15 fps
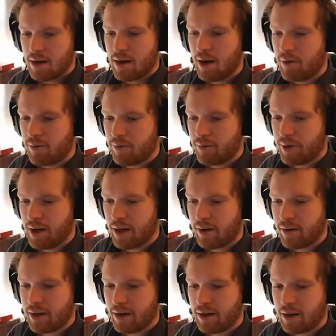Now, we
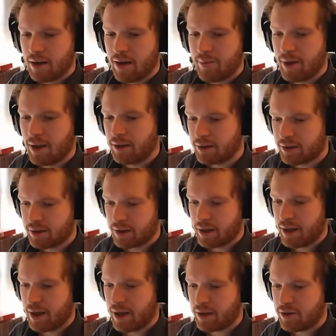are out here in a belt,
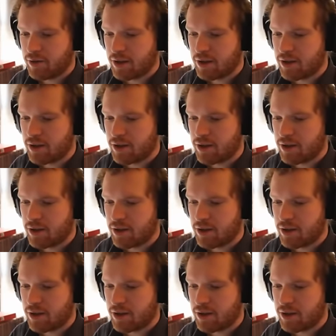as you can